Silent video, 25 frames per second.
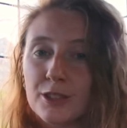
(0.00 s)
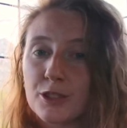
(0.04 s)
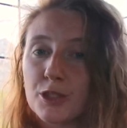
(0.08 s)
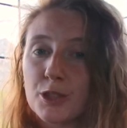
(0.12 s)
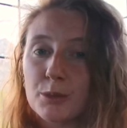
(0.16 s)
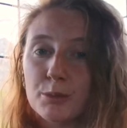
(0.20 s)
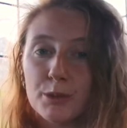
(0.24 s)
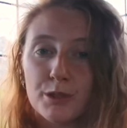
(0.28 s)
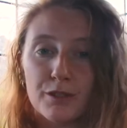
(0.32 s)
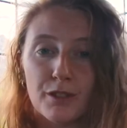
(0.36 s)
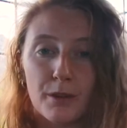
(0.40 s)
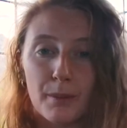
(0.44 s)

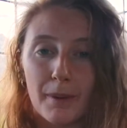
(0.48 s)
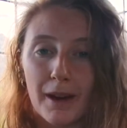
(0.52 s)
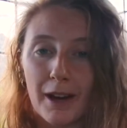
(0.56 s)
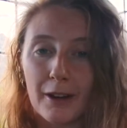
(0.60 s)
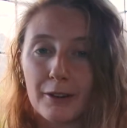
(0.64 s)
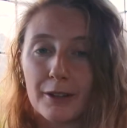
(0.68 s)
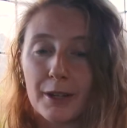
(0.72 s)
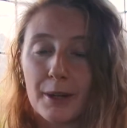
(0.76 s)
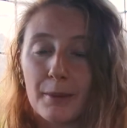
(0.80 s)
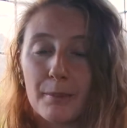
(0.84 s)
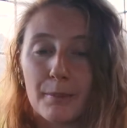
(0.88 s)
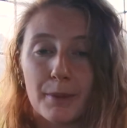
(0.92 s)
to move
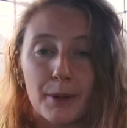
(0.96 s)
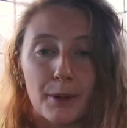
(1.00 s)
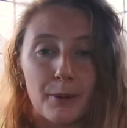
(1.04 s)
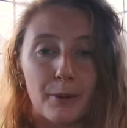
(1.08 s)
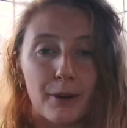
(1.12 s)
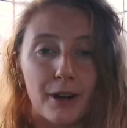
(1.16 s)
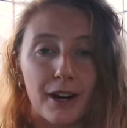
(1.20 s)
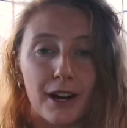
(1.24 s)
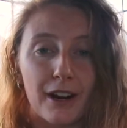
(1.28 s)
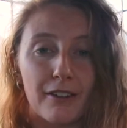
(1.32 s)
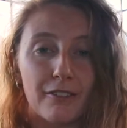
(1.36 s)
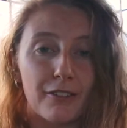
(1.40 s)
about and be
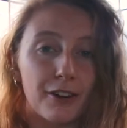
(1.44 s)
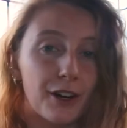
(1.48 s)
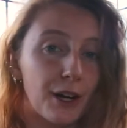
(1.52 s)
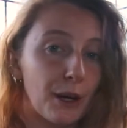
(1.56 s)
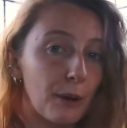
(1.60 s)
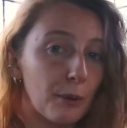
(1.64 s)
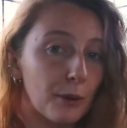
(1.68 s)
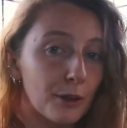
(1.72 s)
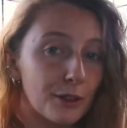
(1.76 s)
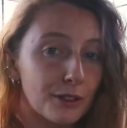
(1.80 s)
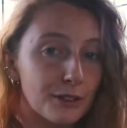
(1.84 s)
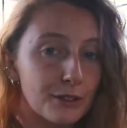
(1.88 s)
wherever
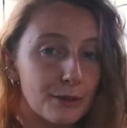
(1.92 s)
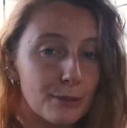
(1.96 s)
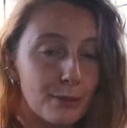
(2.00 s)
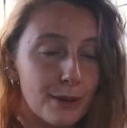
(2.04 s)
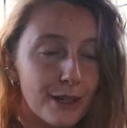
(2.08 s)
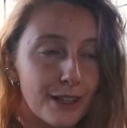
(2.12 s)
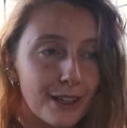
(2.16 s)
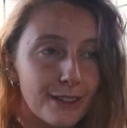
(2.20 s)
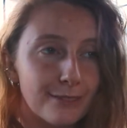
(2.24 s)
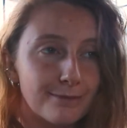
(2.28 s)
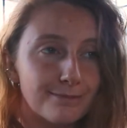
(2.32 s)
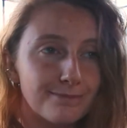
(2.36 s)
I want to
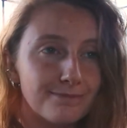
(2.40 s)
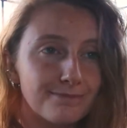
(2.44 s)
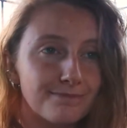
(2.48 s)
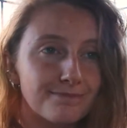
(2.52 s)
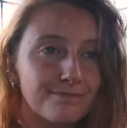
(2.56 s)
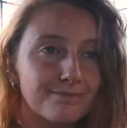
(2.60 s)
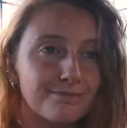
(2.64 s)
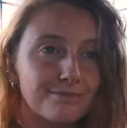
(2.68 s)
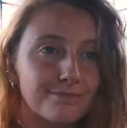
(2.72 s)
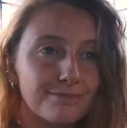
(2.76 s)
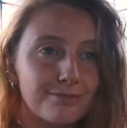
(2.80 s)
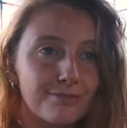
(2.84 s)
be.
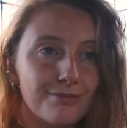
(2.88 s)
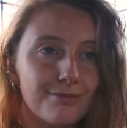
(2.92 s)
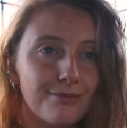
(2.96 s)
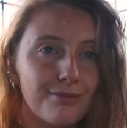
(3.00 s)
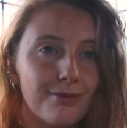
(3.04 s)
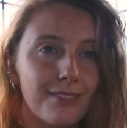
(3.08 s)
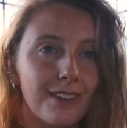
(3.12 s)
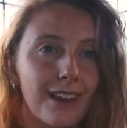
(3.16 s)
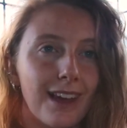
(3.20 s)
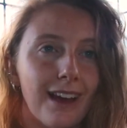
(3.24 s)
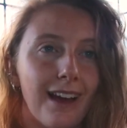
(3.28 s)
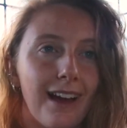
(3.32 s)

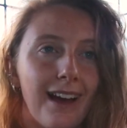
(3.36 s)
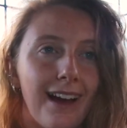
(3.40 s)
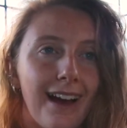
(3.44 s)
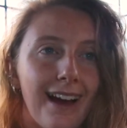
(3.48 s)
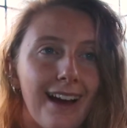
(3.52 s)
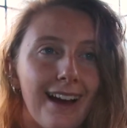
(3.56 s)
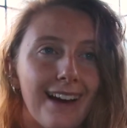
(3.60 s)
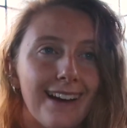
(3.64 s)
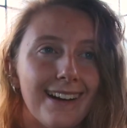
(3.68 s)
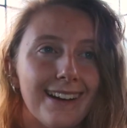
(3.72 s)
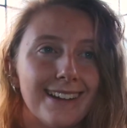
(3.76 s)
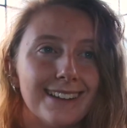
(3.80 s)

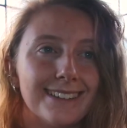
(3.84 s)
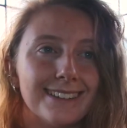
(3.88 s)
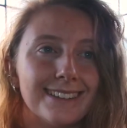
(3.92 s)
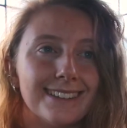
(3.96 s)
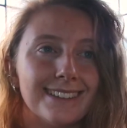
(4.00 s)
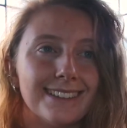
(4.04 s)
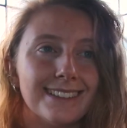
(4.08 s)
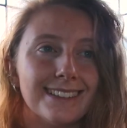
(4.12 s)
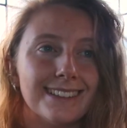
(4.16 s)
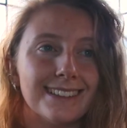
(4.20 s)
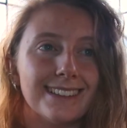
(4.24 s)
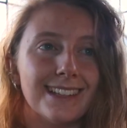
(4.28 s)

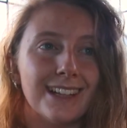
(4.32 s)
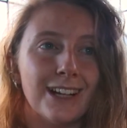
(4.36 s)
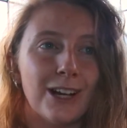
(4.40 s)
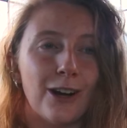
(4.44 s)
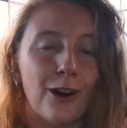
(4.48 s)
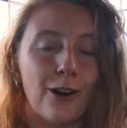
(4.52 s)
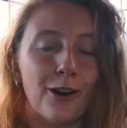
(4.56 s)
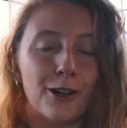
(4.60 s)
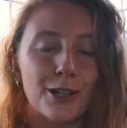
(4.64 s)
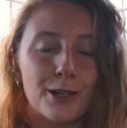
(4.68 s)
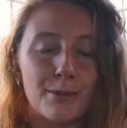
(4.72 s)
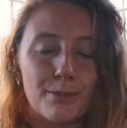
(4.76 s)
And
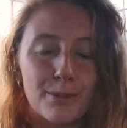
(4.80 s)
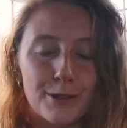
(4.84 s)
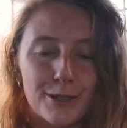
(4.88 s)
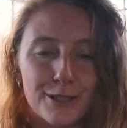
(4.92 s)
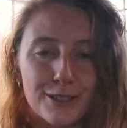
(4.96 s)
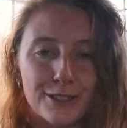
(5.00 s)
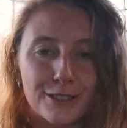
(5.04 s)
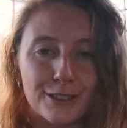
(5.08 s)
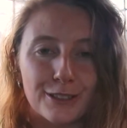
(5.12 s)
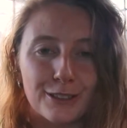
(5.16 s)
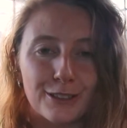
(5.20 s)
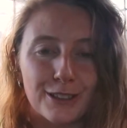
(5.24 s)
on a
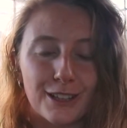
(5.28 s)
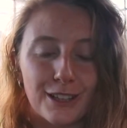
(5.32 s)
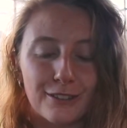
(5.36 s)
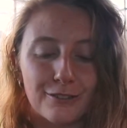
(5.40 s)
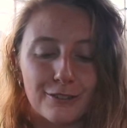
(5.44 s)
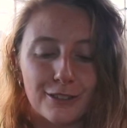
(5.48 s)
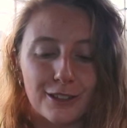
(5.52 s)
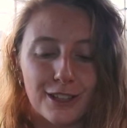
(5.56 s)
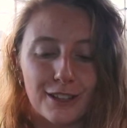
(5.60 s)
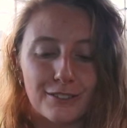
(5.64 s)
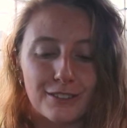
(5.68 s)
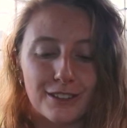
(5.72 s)
personal
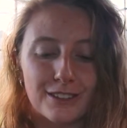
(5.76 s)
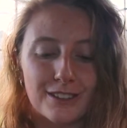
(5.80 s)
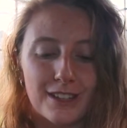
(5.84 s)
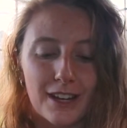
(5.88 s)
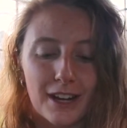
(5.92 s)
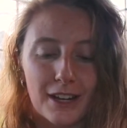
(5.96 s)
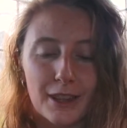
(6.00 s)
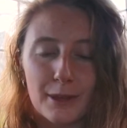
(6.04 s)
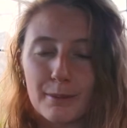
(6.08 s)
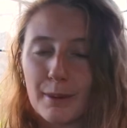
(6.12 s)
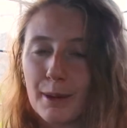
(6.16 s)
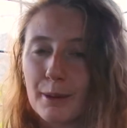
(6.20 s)
level, I've
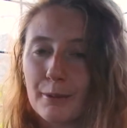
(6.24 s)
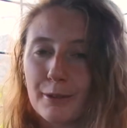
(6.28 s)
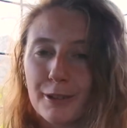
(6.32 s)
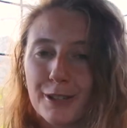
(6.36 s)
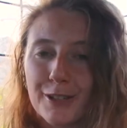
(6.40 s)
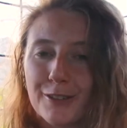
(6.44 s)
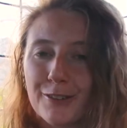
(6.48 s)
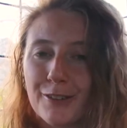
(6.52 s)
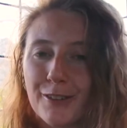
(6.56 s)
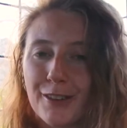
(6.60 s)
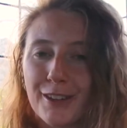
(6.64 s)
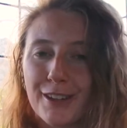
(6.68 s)
decided that my
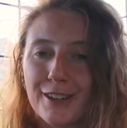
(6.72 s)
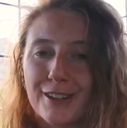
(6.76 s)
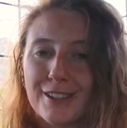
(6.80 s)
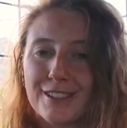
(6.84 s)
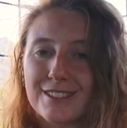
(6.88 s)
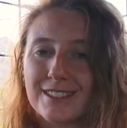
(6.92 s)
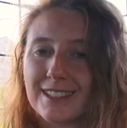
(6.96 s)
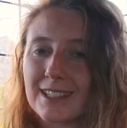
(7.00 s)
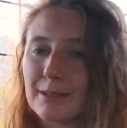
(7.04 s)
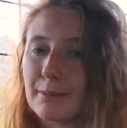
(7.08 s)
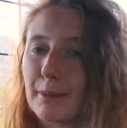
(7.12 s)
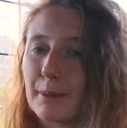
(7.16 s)
word for the year
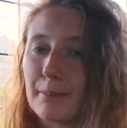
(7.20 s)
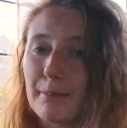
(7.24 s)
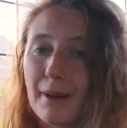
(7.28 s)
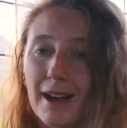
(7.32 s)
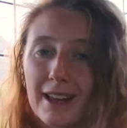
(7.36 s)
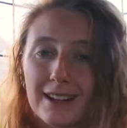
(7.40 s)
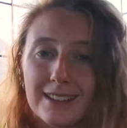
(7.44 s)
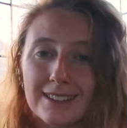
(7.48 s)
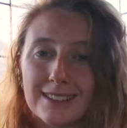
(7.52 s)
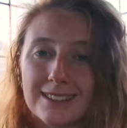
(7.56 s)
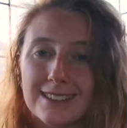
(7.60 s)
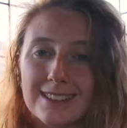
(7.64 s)
is going to be
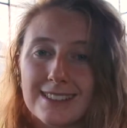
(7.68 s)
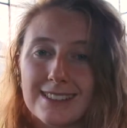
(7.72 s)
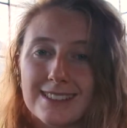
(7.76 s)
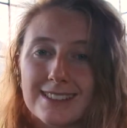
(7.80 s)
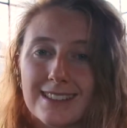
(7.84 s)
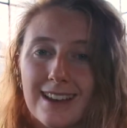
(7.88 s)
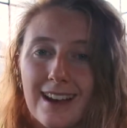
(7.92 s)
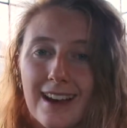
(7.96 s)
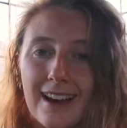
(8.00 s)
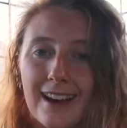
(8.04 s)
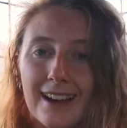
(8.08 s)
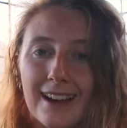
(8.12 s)
balance.